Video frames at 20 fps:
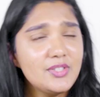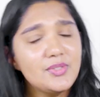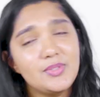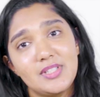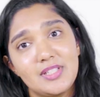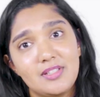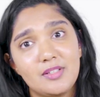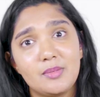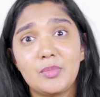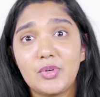to
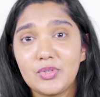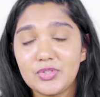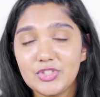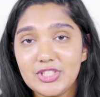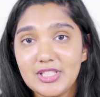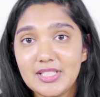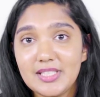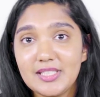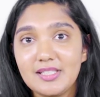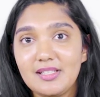use an
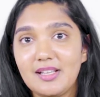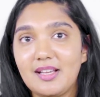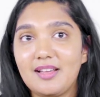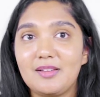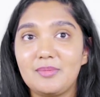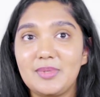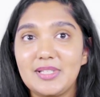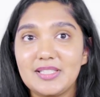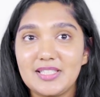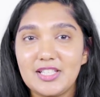emulsion
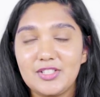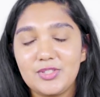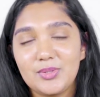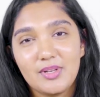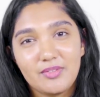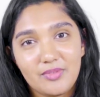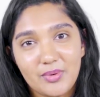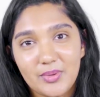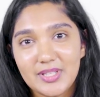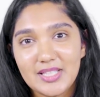because I do
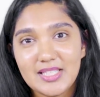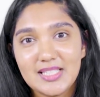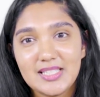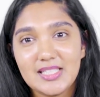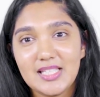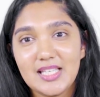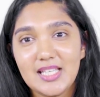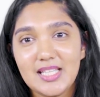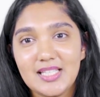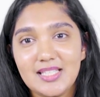have oily
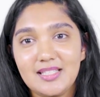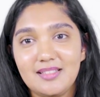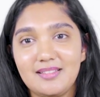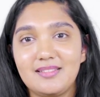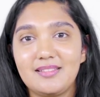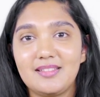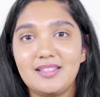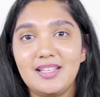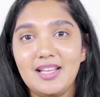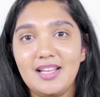skin,
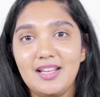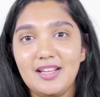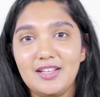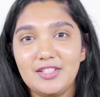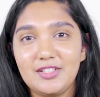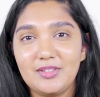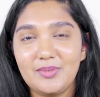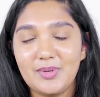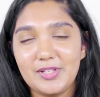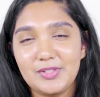and
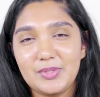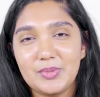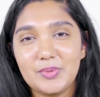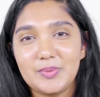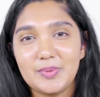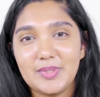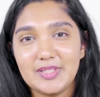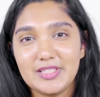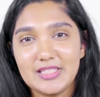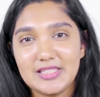I
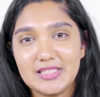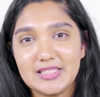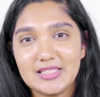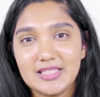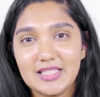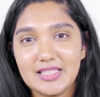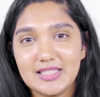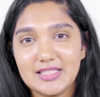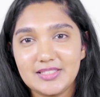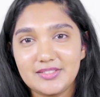don't want
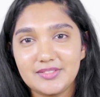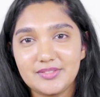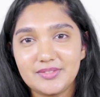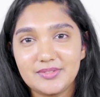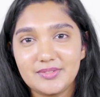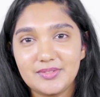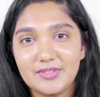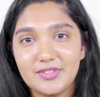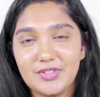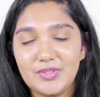to kind of
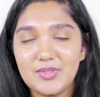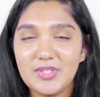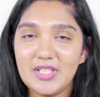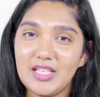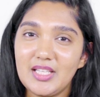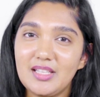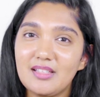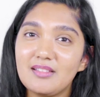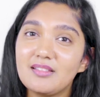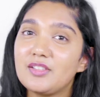use
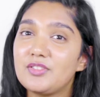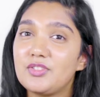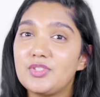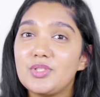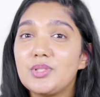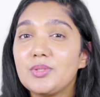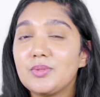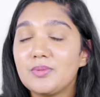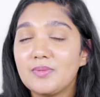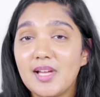anything
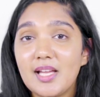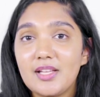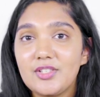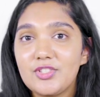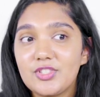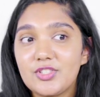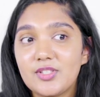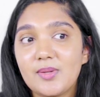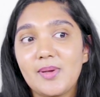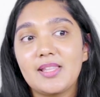that's too
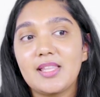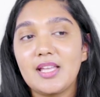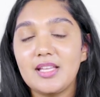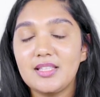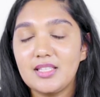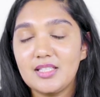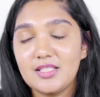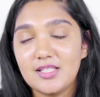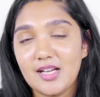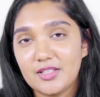rich, so I
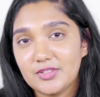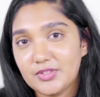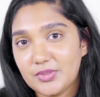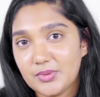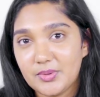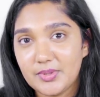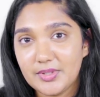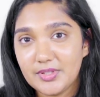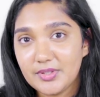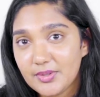like the
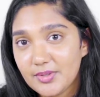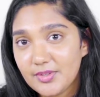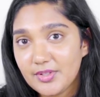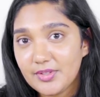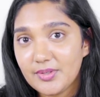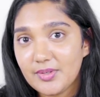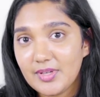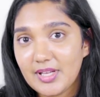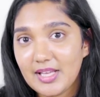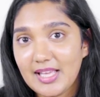Dr.
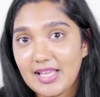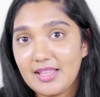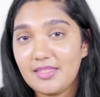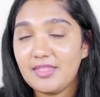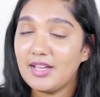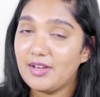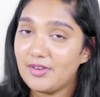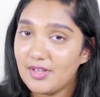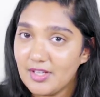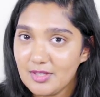Oracle
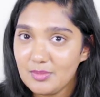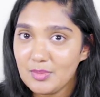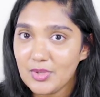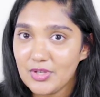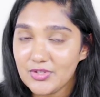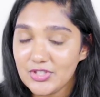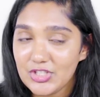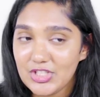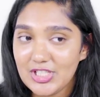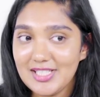Athera
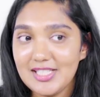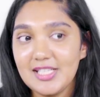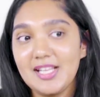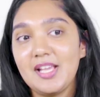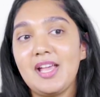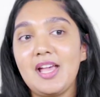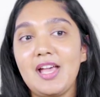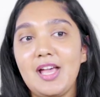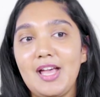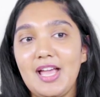emulsion.
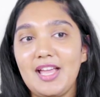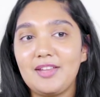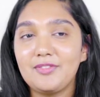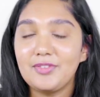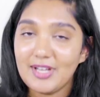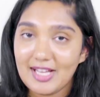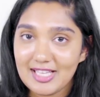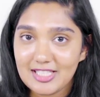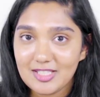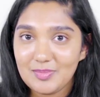And
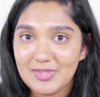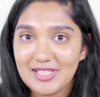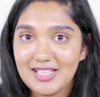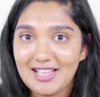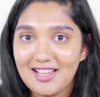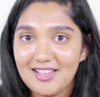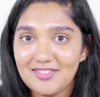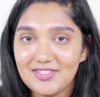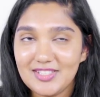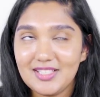for
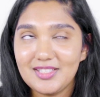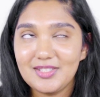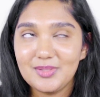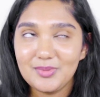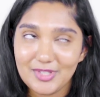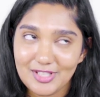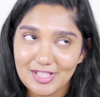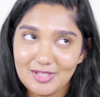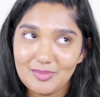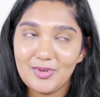SPFs,
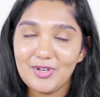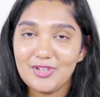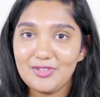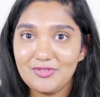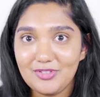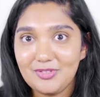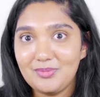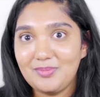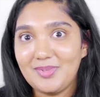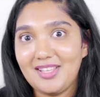it's really
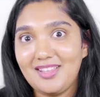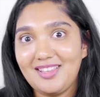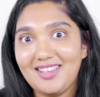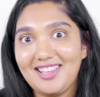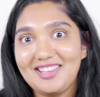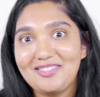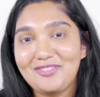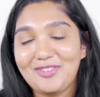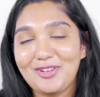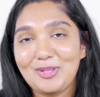important for
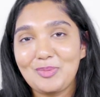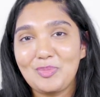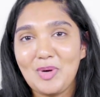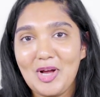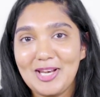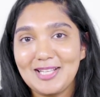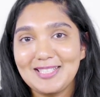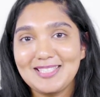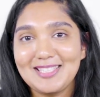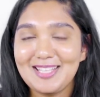me for the
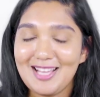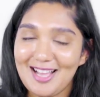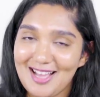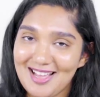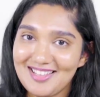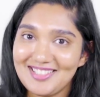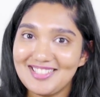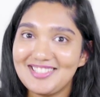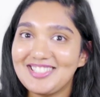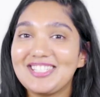product to
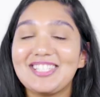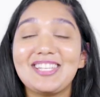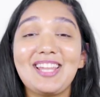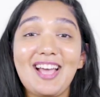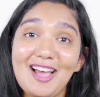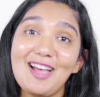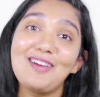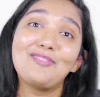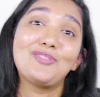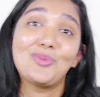
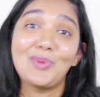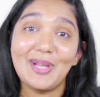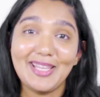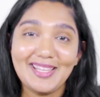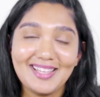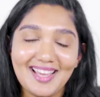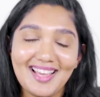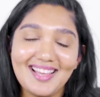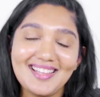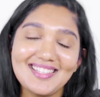not have a
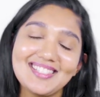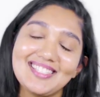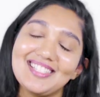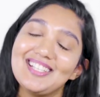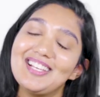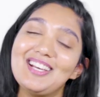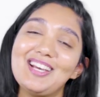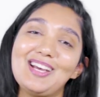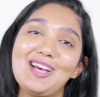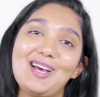white cast,
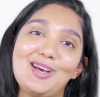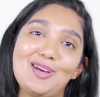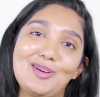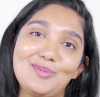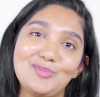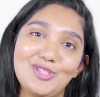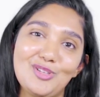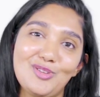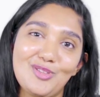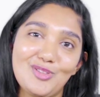
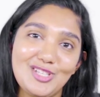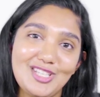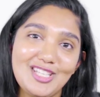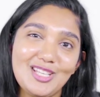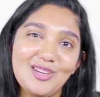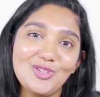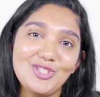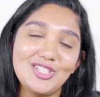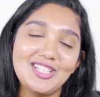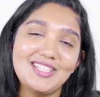so the
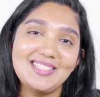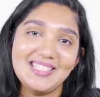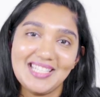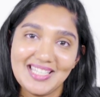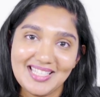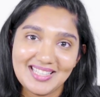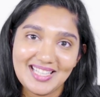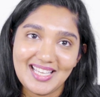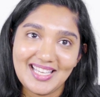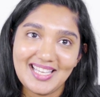Neogen
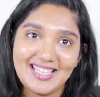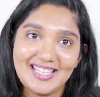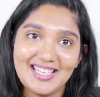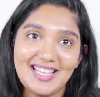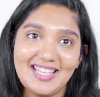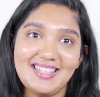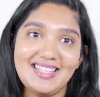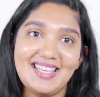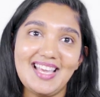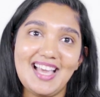Daylight
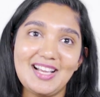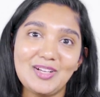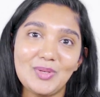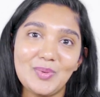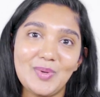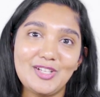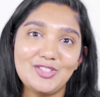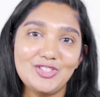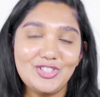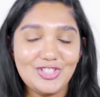and the
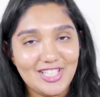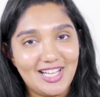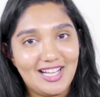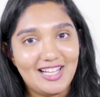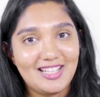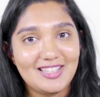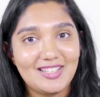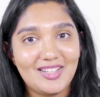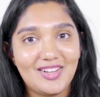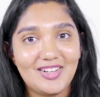Aquawild
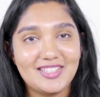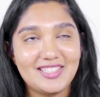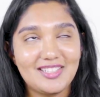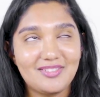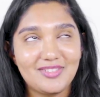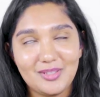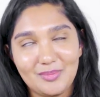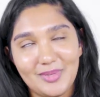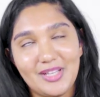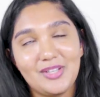Gel are
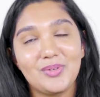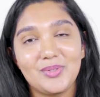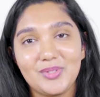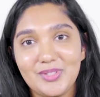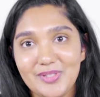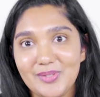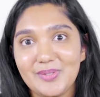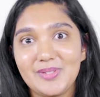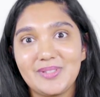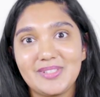definitely my
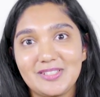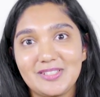go-tos.